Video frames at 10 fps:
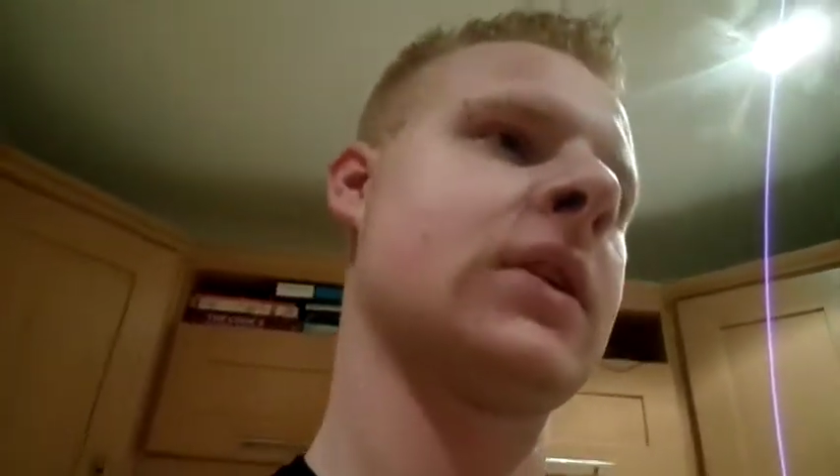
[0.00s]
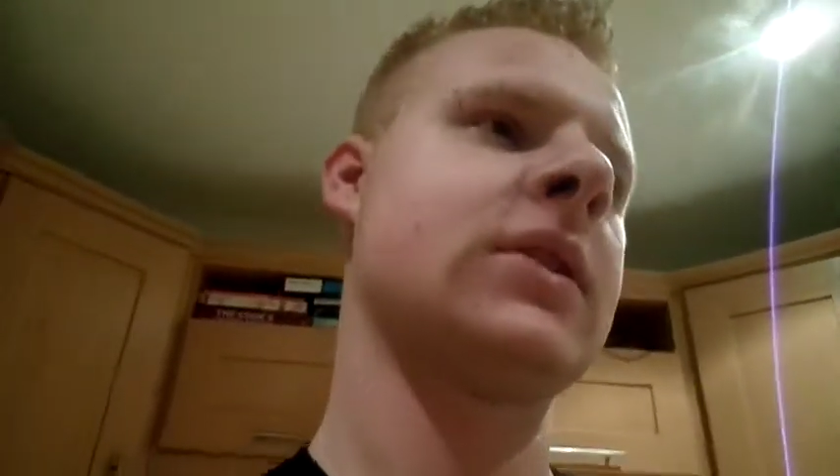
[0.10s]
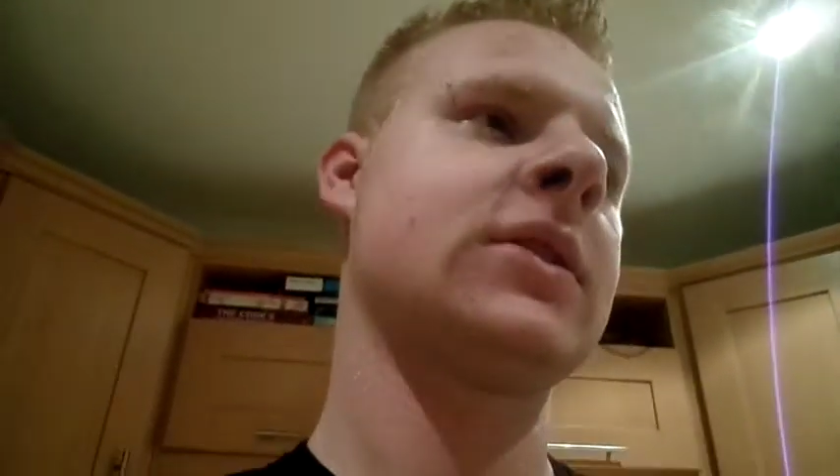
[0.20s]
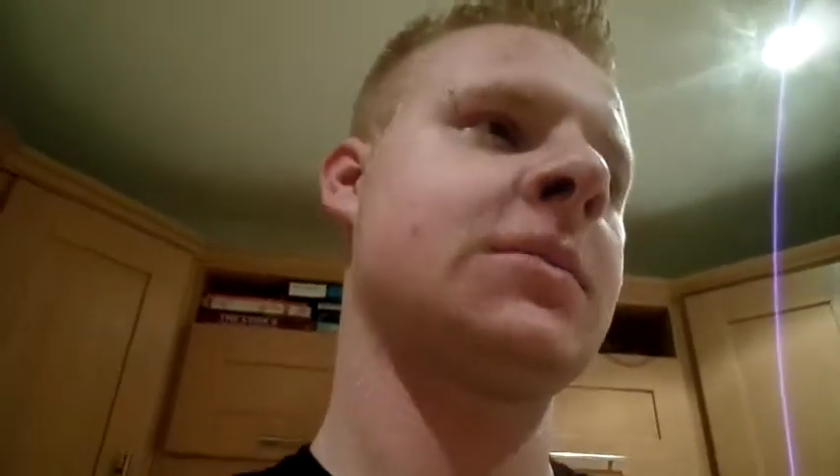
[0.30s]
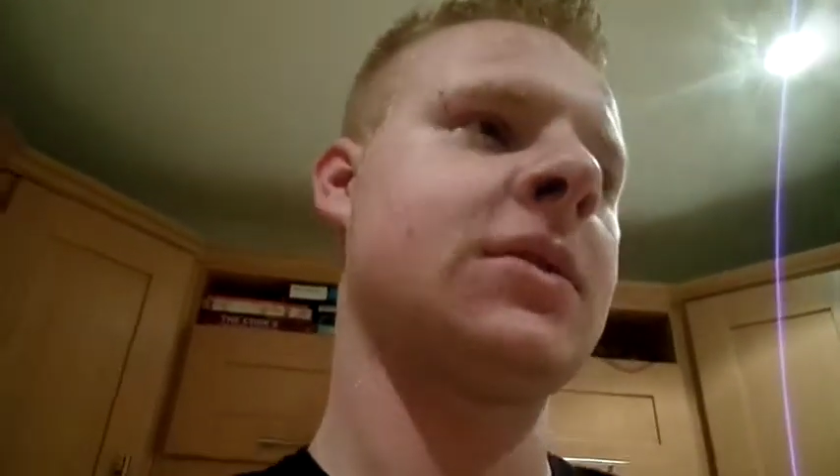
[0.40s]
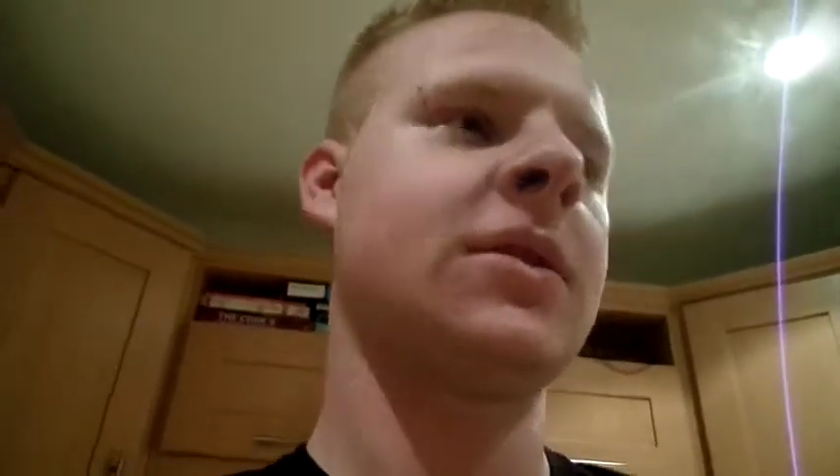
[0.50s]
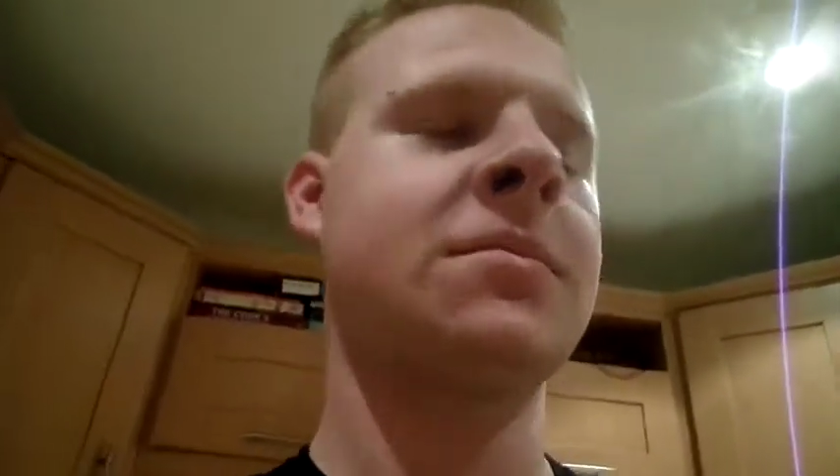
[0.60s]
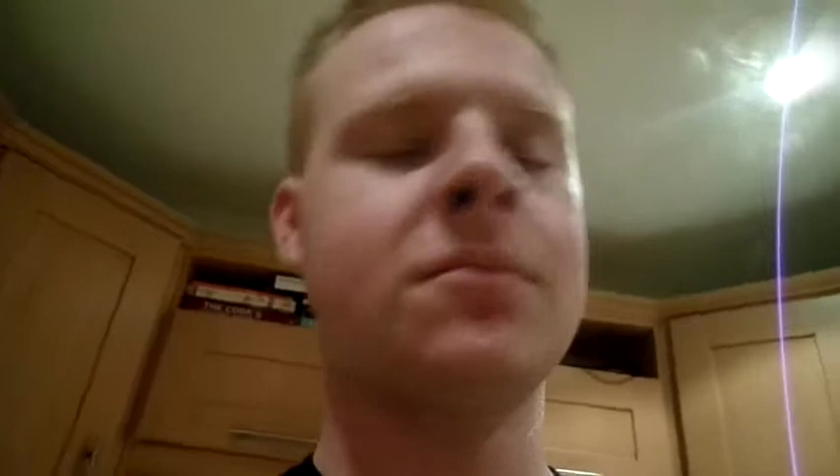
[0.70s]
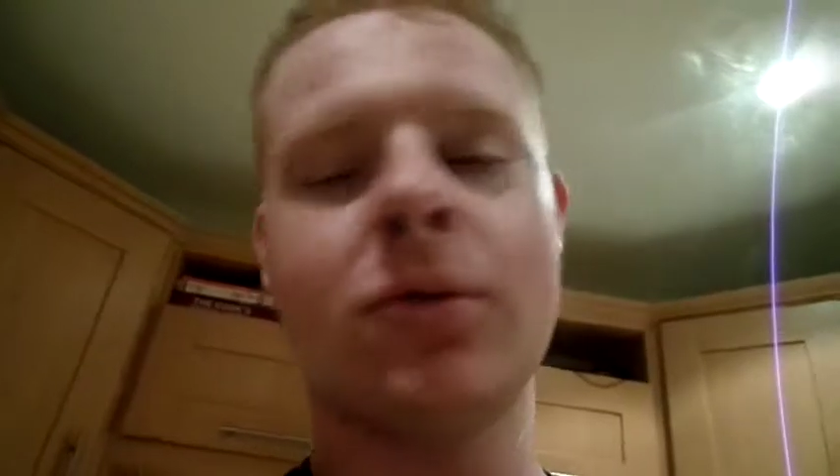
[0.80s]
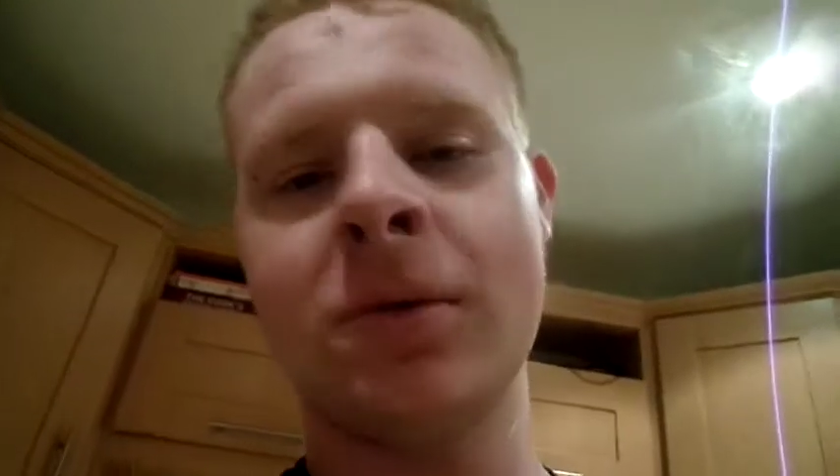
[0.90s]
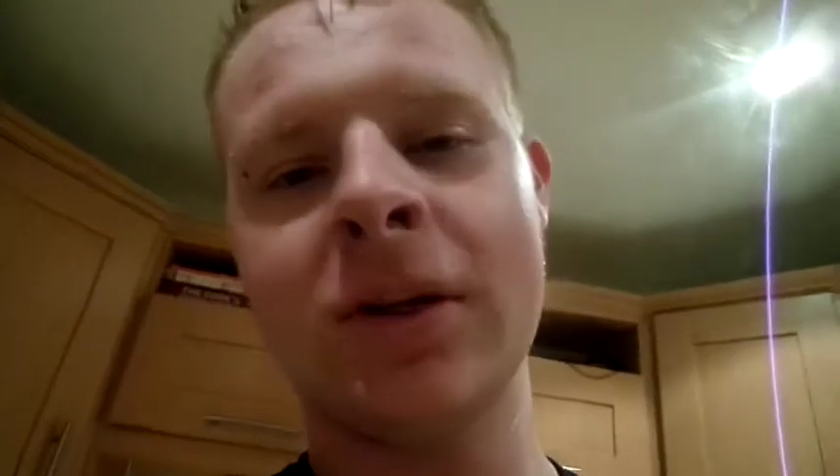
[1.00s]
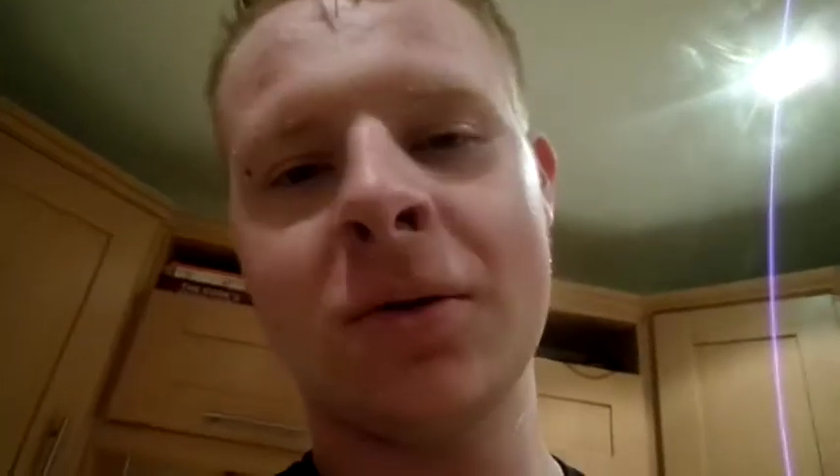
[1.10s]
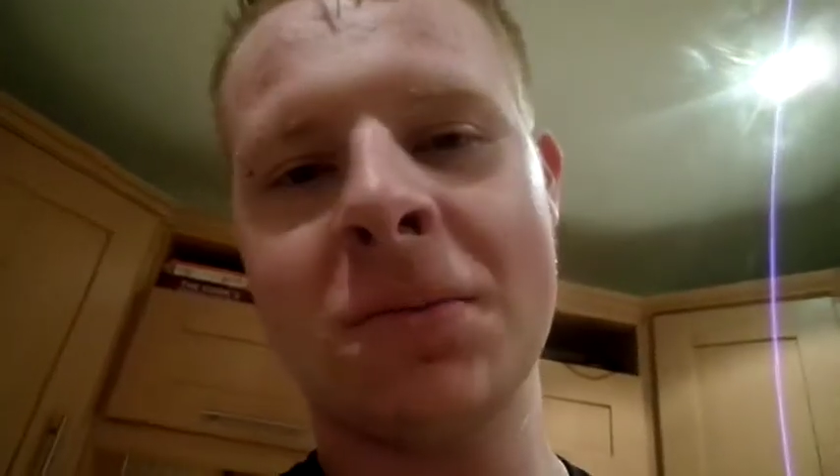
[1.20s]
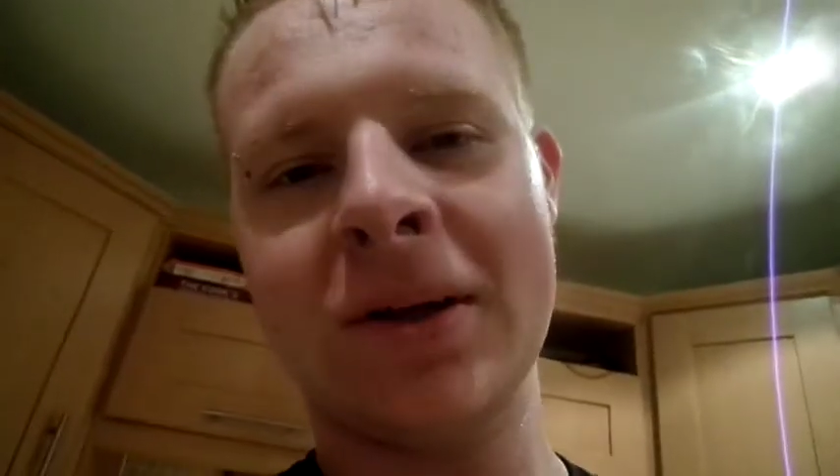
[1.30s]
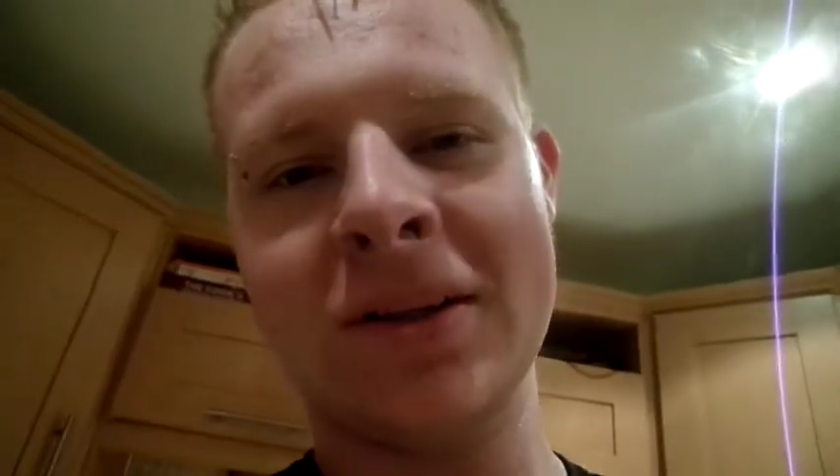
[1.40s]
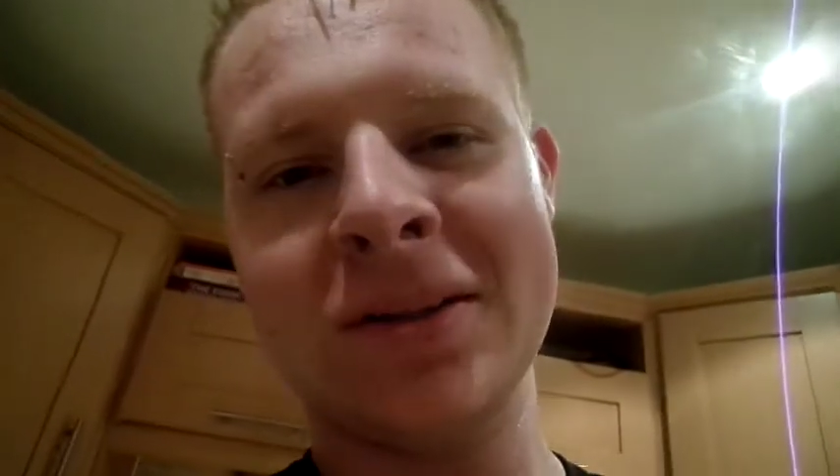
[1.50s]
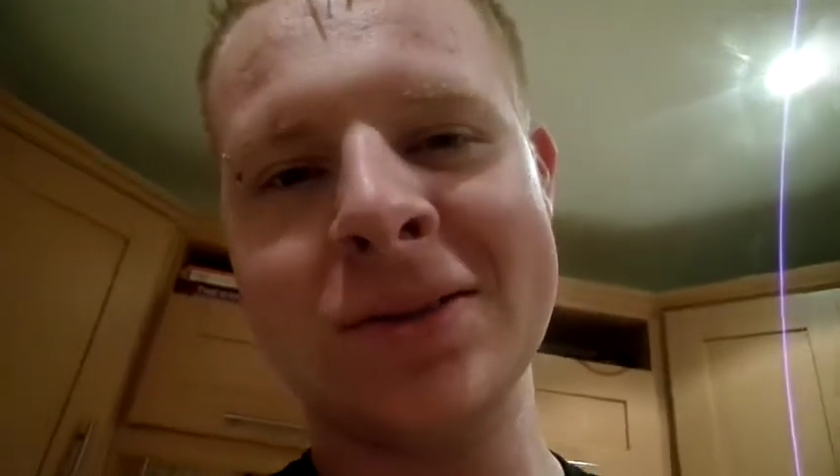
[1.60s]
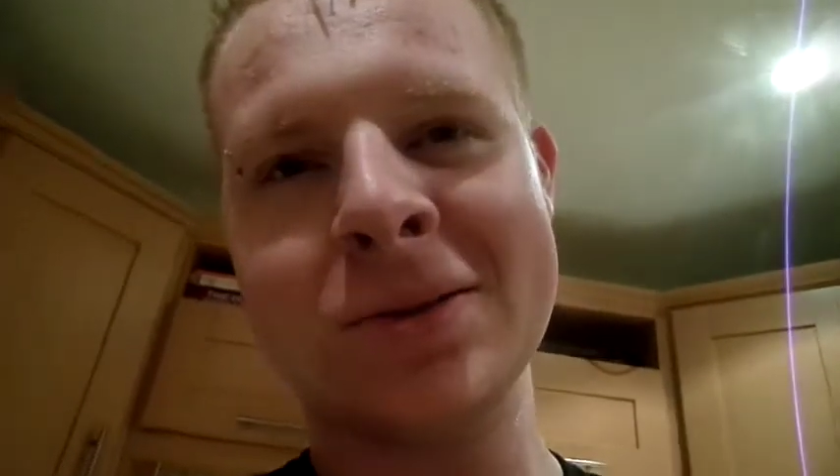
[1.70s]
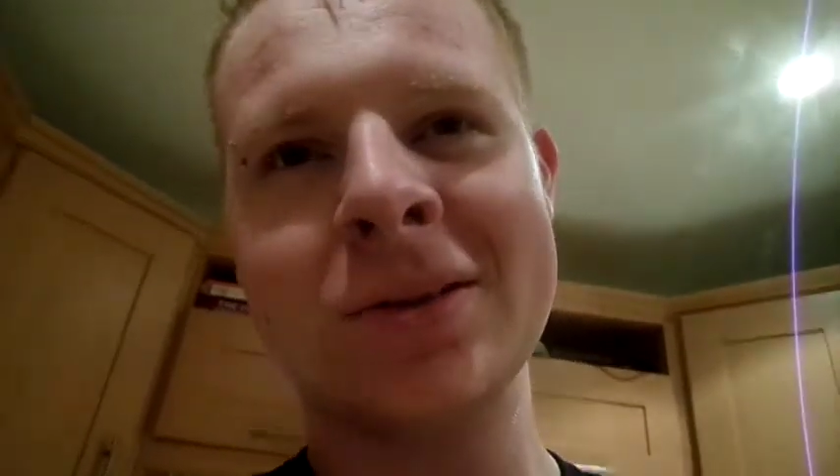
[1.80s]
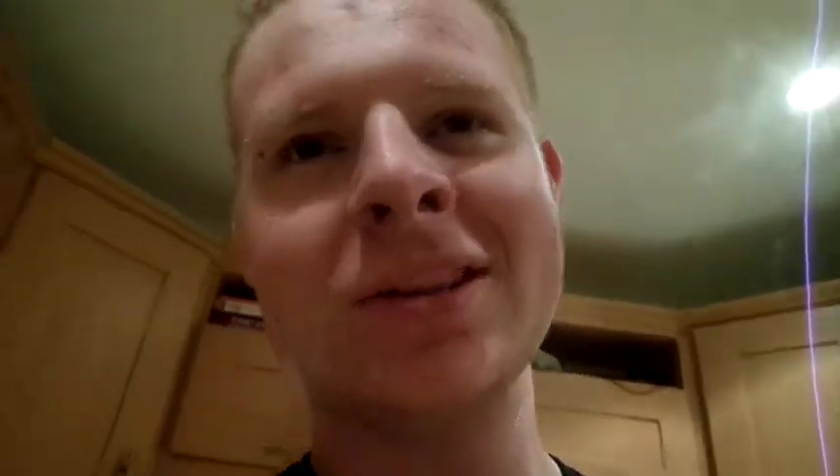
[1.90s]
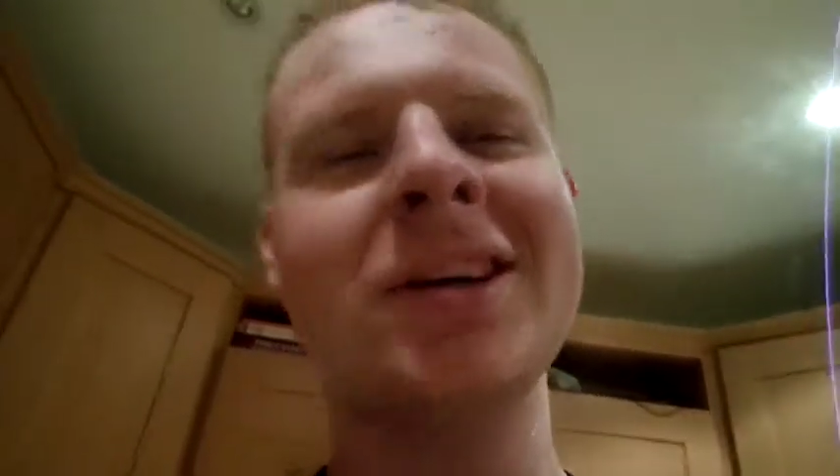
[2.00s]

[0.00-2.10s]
Some that are probably a lot better than this one.